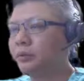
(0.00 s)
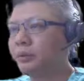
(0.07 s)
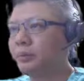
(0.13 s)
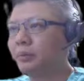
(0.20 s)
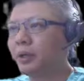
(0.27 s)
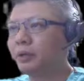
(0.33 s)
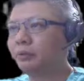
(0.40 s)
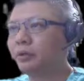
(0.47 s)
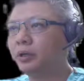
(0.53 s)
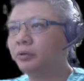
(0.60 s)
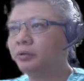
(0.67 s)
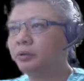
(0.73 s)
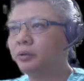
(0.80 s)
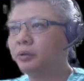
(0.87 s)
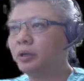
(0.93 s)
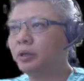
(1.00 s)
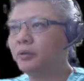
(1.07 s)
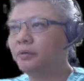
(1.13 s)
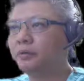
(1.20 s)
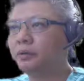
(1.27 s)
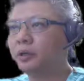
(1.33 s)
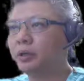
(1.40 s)
But black could also
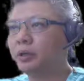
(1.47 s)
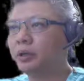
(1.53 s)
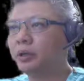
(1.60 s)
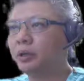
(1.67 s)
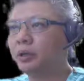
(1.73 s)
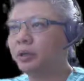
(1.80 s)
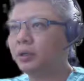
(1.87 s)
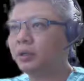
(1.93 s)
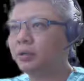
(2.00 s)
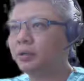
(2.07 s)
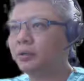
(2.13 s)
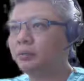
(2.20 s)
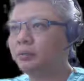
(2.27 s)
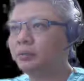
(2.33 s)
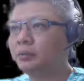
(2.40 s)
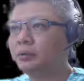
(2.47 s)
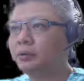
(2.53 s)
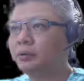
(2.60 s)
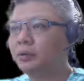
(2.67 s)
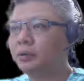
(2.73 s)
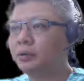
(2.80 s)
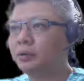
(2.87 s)
have
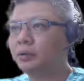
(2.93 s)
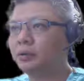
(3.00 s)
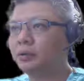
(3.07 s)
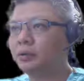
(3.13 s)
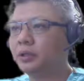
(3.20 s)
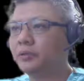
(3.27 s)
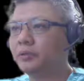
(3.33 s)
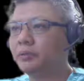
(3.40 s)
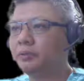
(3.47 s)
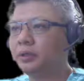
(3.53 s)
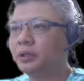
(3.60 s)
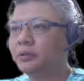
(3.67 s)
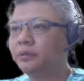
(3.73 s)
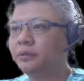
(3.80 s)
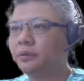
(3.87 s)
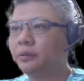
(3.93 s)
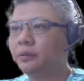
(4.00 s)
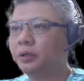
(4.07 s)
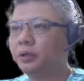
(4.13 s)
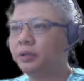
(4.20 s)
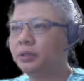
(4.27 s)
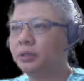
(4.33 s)
c7 plus
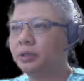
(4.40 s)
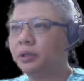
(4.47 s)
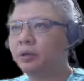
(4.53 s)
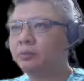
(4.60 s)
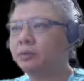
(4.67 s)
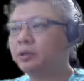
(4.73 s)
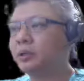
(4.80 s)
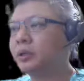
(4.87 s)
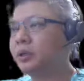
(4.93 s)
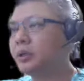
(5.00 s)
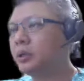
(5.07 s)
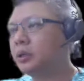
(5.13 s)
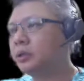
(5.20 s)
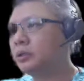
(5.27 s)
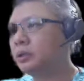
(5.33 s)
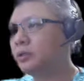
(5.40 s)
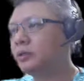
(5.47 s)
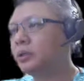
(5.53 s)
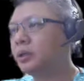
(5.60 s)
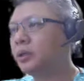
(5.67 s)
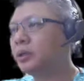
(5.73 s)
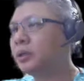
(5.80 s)
4 as a counter,
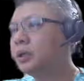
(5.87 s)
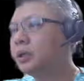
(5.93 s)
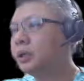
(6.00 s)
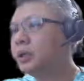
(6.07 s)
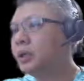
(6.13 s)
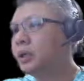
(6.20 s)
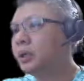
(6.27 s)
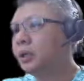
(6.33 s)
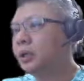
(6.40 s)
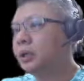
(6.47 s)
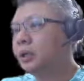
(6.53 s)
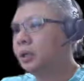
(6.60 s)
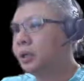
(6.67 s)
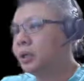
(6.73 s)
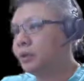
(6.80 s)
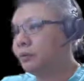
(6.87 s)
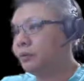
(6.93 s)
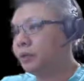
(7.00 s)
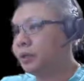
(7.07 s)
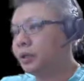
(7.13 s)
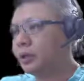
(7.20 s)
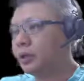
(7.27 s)
etc.
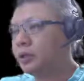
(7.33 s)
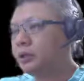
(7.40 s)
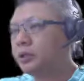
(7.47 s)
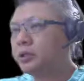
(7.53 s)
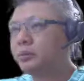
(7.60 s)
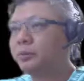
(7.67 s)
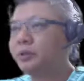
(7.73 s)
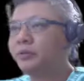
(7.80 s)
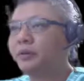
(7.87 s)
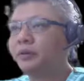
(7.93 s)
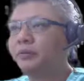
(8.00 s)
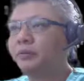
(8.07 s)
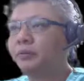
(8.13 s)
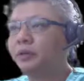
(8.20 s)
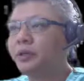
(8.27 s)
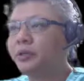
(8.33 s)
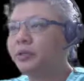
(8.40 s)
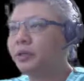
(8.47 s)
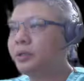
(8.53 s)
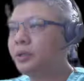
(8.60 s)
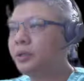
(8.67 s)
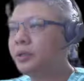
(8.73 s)
For the a6 plus 5
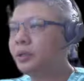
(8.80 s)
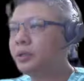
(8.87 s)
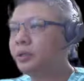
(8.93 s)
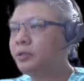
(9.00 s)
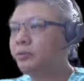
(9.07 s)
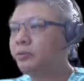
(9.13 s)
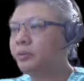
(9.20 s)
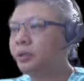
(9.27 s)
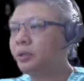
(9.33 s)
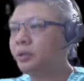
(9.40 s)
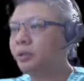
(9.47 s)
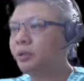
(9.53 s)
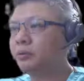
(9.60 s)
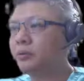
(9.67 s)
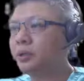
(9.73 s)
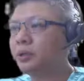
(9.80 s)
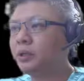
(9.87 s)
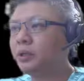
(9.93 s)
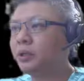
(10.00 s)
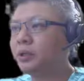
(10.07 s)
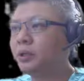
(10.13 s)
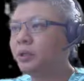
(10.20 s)
variation, this will be a longer
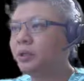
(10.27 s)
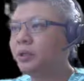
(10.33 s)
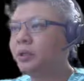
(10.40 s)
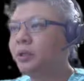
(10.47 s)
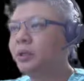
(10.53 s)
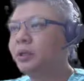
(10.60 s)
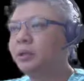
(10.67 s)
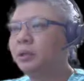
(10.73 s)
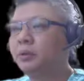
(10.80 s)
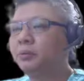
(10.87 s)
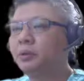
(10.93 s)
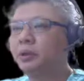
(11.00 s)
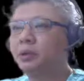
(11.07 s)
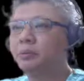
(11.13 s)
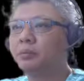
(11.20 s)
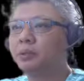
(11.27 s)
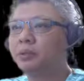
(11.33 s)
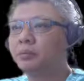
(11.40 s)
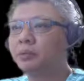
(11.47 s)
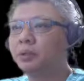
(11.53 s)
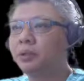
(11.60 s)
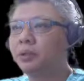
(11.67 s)
one. P9
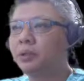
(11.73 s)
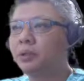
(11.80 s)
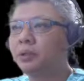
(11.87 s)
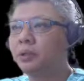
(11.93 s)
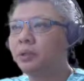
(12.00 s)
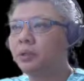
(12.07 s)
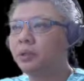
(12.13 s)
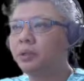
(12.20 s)
plus 1.